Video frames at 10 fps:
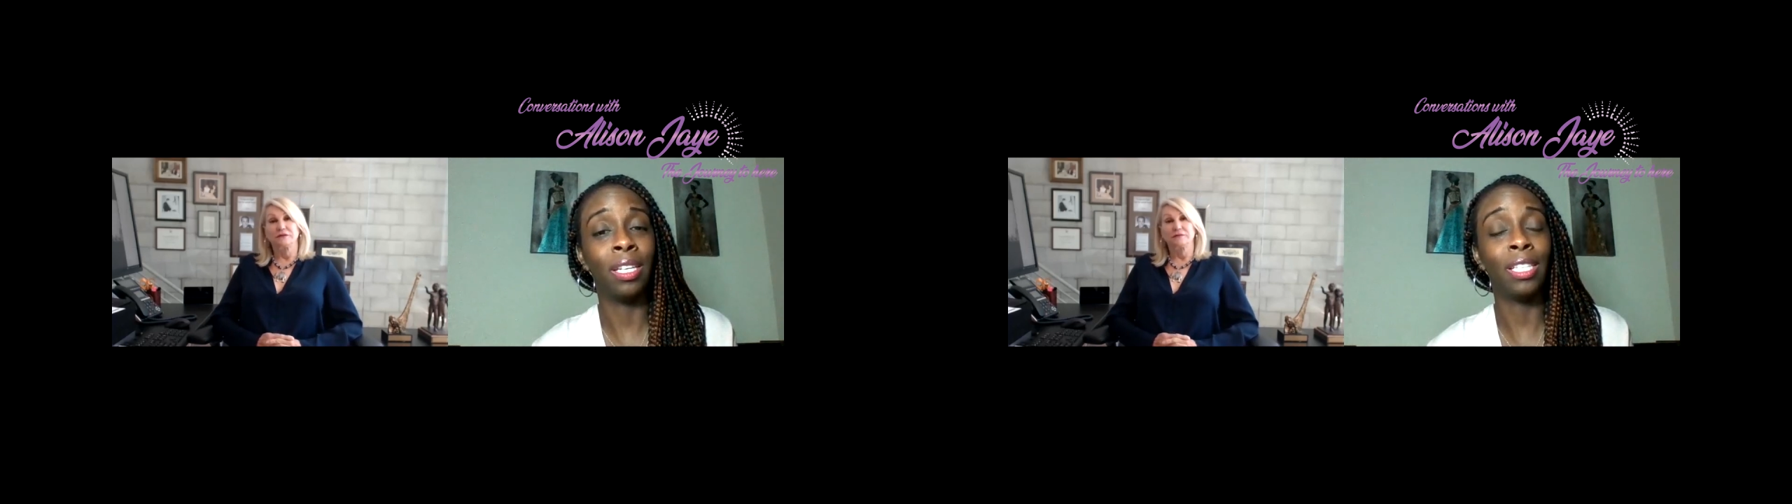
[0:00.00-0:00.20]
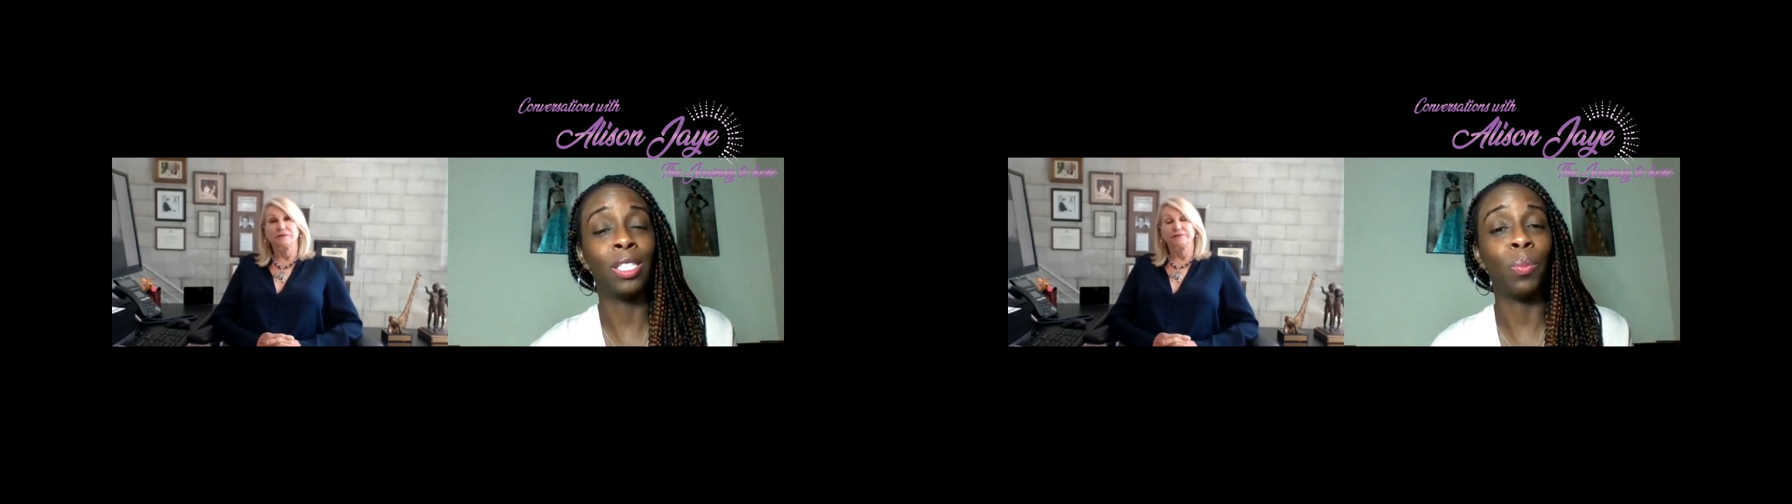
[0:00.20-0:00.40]

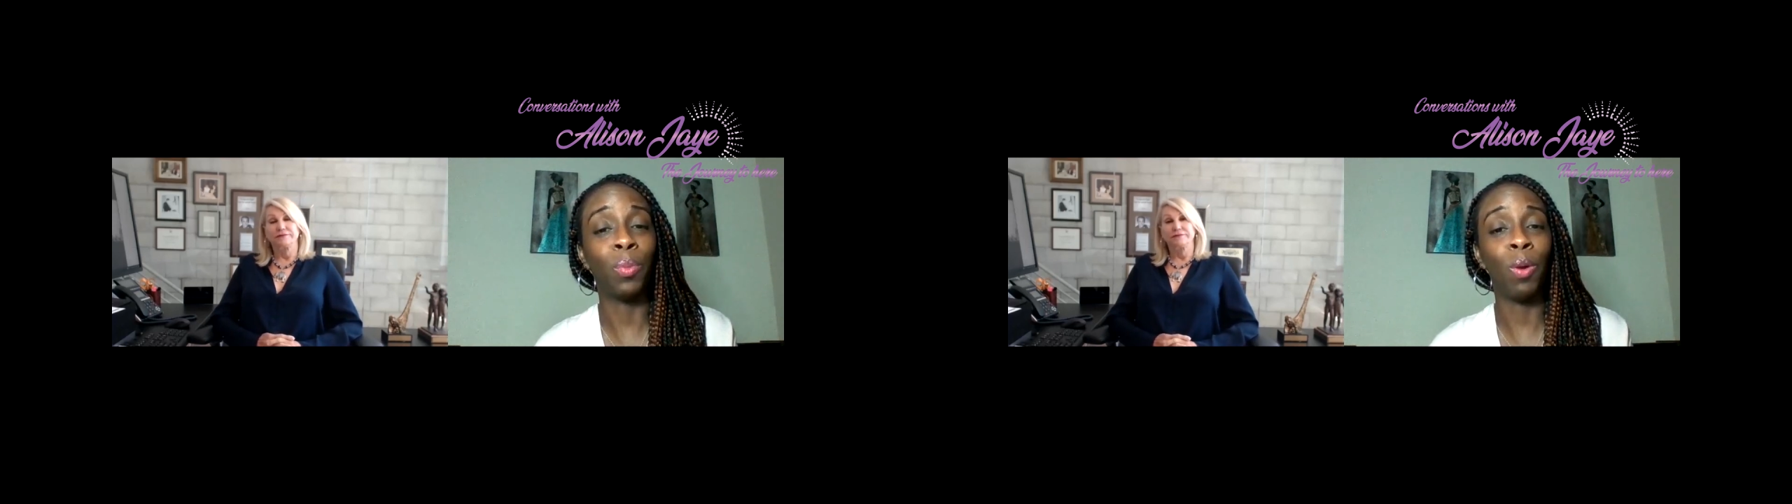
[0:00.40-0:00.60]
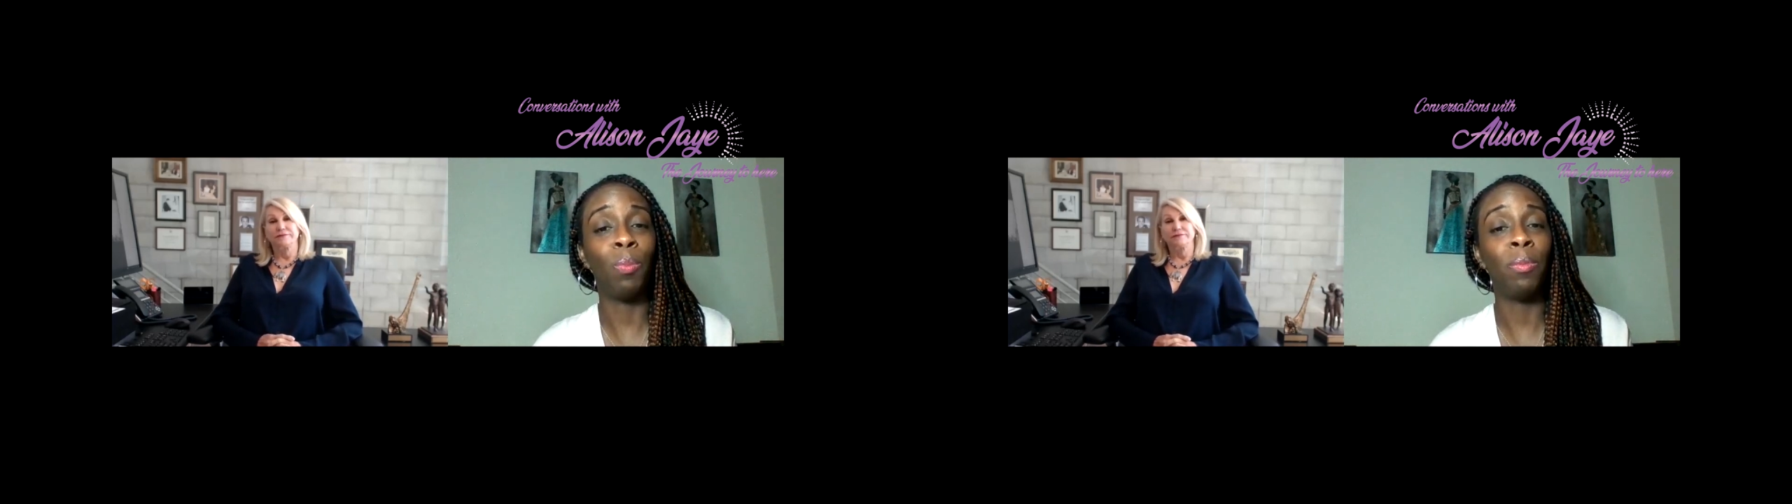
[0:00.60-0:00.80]
It's a
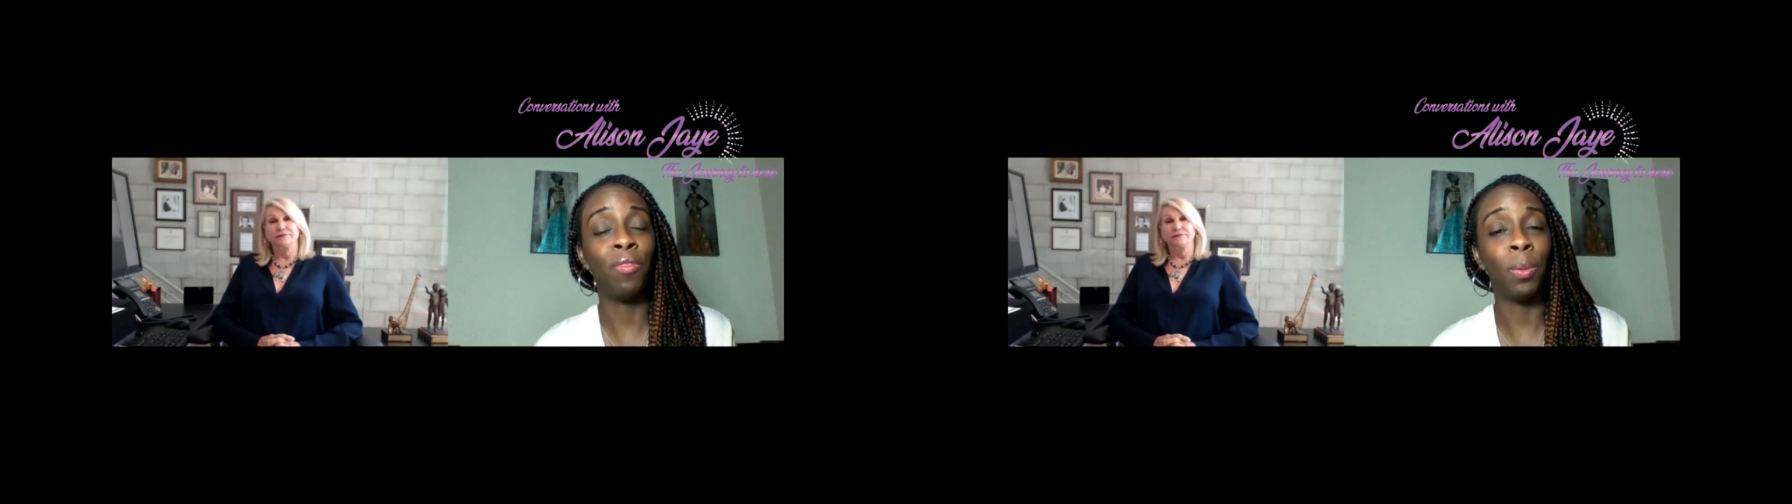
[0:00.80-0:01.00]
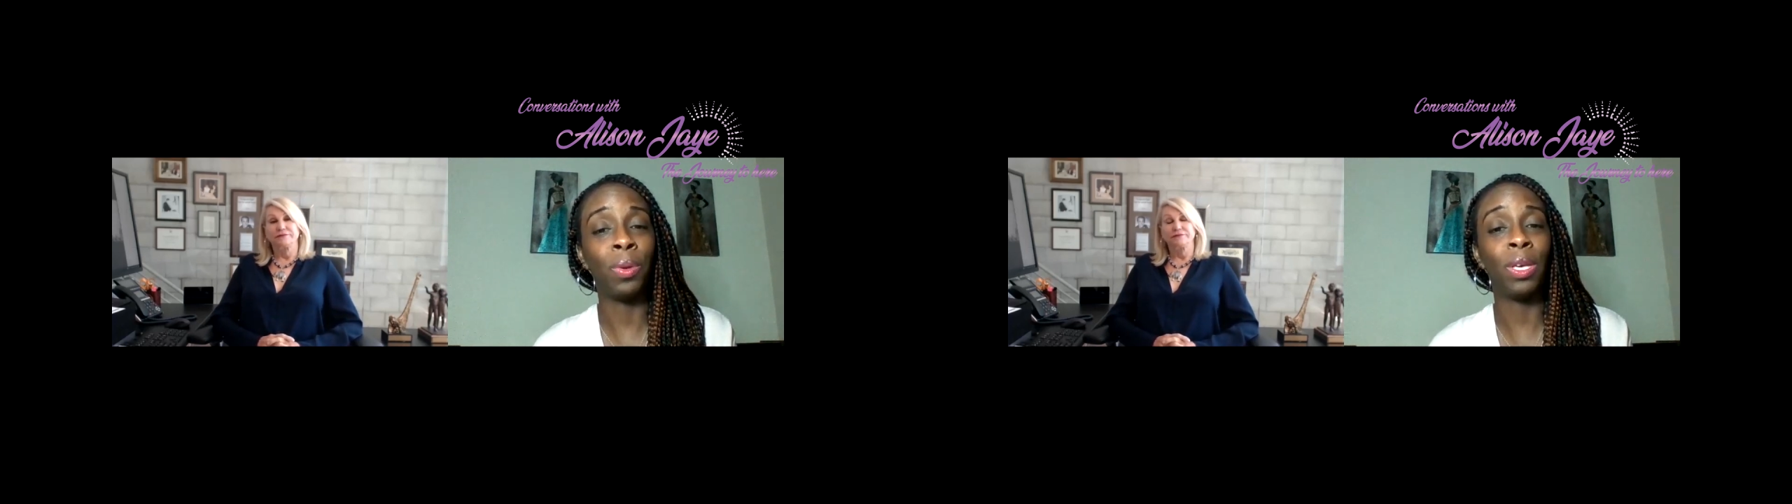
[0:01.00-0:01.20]
problem
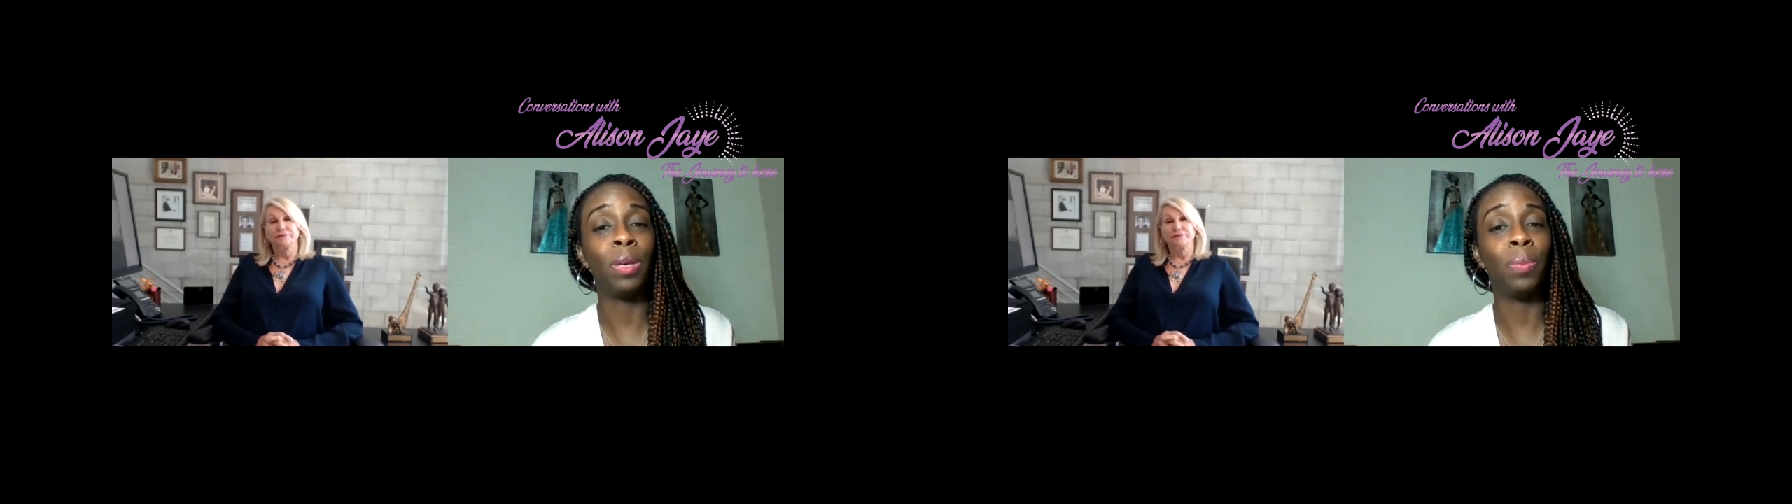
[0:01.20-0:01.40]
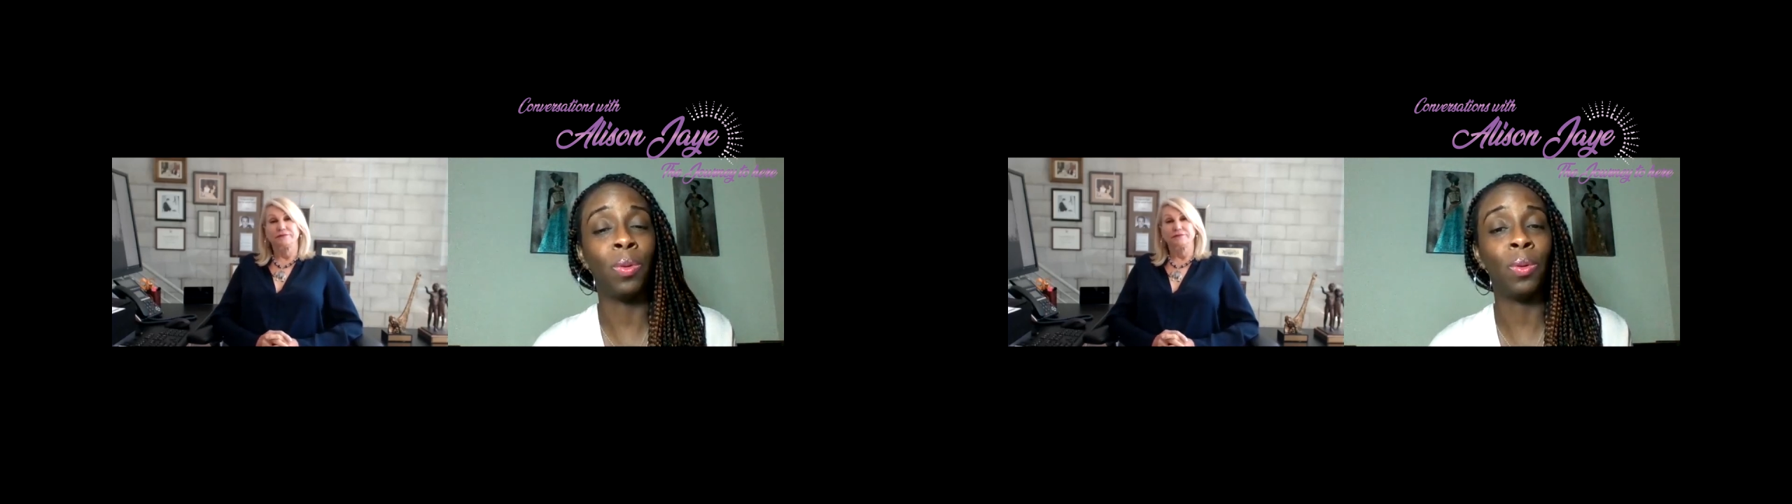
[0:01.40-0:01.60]
for
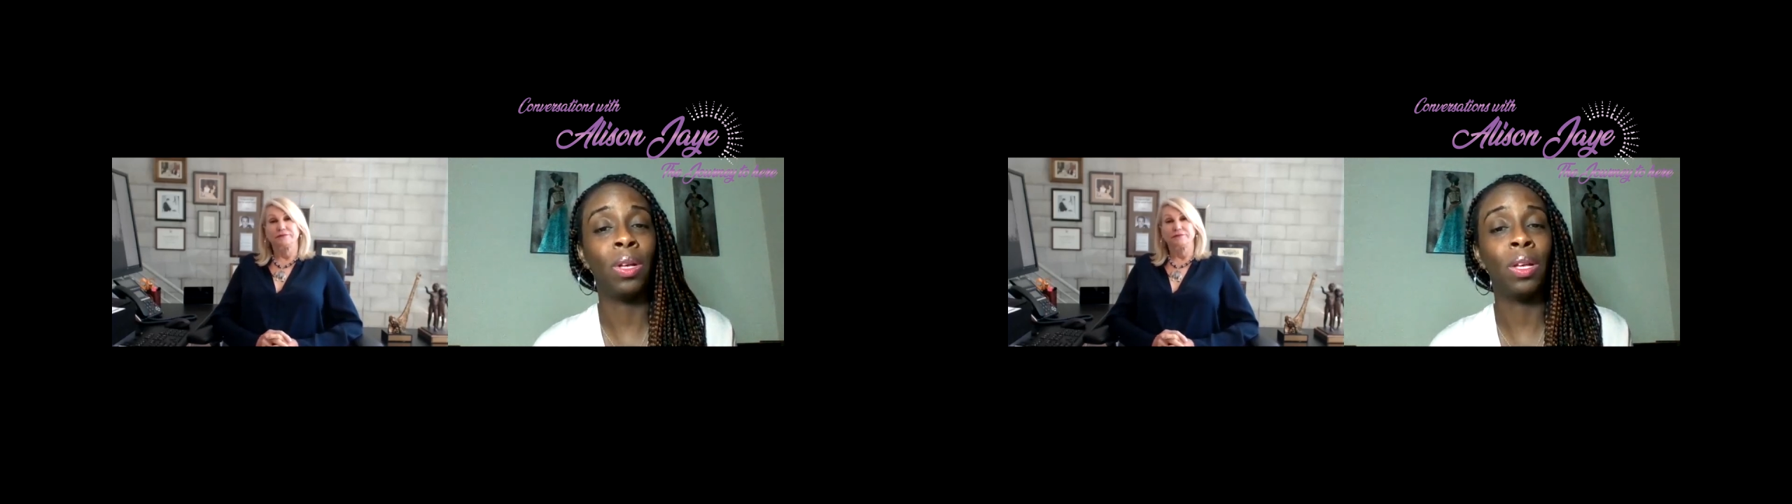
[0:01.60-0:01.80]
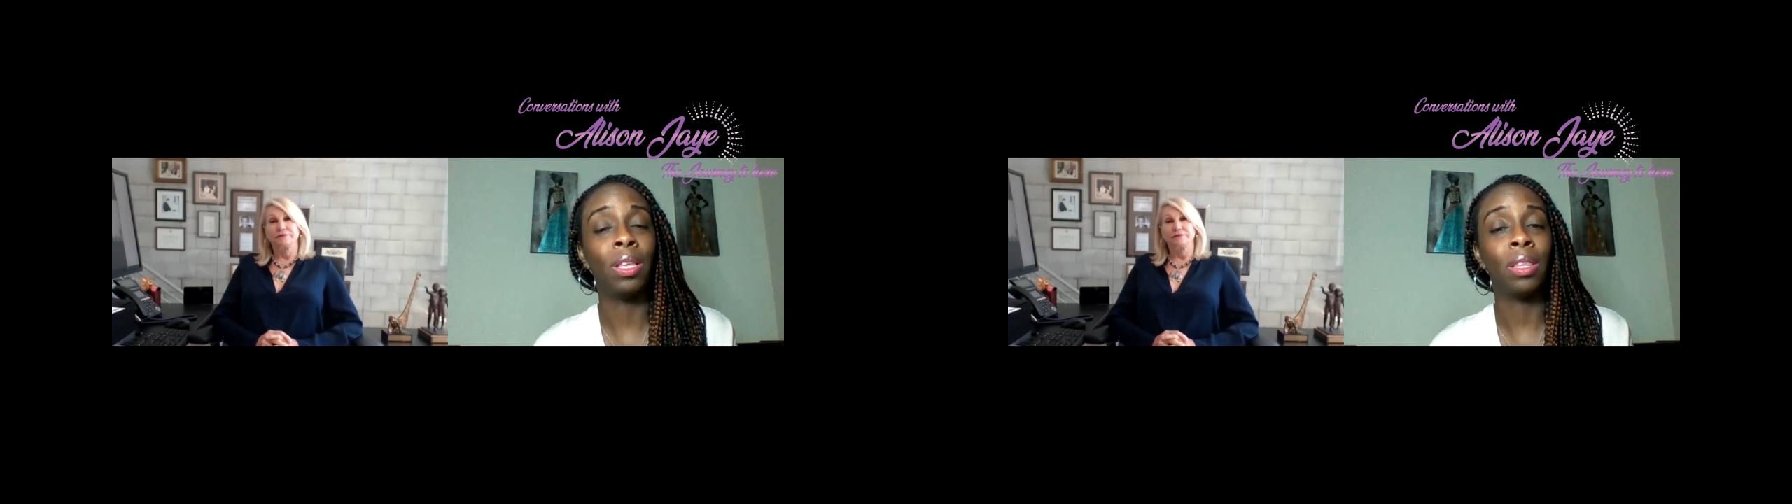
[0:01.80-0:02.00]
people